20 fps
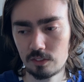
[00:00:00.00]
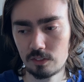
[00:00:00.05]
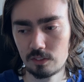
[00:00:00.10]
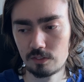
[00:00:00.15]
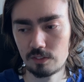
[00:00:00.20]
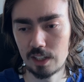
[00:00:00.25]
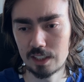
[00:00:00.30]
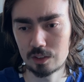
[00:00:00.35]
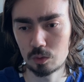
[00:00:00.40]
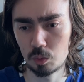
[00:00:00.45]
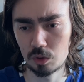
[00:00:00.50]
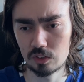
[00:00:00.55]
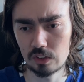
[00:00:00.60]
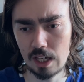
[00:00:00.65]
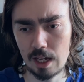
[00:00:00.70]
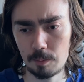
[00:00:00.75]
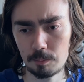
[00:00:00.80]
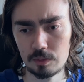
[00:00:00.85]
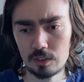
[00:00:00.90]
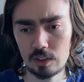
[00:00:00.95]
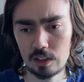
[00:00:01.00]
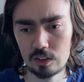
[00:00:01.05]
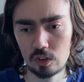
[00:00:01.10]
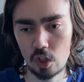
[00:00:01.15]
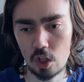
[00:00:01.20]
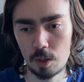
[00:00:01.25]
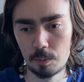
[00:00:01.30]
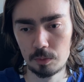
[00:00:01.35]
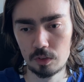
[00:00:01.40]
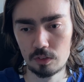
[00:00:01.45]
that's what's happened in
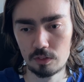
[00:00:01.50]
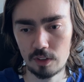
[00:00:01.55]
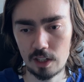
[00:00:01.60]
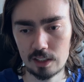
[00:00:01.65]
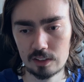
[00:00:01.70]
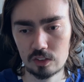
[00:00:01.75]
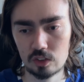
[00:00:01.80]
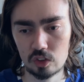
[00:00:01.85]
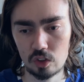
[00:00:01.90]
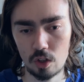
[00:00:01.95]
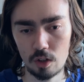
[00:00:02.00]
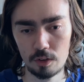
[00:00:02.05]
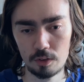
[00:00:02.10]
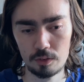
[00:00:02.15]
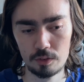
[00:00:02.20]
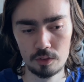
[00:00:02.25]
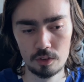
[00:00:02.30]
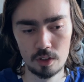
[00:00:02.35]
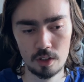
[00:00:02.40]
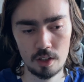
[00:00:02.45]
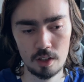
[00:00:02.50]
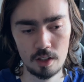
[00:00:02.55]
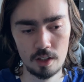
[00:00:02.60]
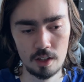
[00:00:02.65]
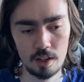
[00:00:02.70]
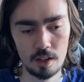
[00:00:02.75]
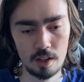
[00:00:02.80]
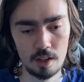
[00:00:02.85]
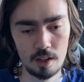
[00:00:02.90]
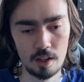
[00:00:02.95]
terms of that stuff.
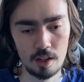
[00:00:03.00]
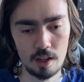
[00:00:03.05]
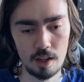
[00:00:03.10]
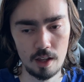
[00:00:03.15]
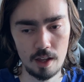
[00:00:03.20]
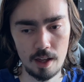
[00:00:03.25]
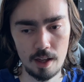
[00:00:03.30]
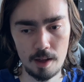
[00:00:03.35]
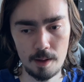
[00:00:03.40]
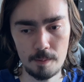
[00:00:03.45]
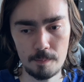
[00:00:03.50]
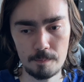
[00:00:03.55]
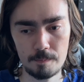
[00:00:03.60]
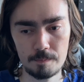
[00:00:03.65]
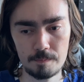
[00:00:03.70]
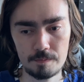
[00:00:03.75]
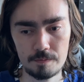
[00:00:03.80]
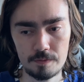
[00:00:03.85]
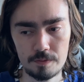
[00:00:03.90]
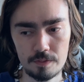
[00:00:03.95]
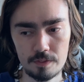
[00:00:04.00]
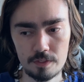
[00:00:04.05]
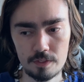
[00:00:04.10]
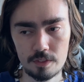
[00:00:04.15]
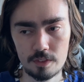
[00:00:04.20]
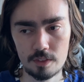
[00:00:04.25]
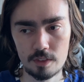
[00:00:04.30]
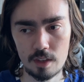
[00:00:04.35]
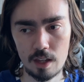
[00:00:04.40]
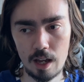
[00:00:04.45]

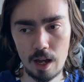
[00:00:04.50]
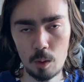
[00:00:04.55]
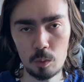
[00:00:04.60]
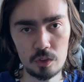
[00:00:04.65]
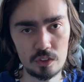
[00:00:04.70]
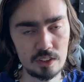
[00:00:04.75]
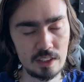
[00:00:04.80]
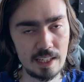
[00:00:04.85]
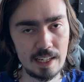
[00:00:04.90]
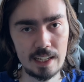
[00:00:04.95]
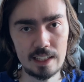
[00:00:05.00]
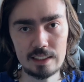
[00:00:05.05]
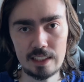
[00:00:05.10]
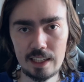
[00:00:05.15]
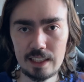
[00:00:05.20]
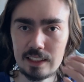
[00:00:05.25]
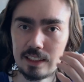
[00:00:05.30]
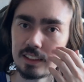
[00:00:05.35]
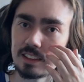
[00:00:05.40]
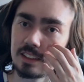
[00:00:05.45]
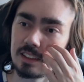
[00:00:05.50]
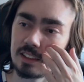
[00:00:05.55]
I was in A&E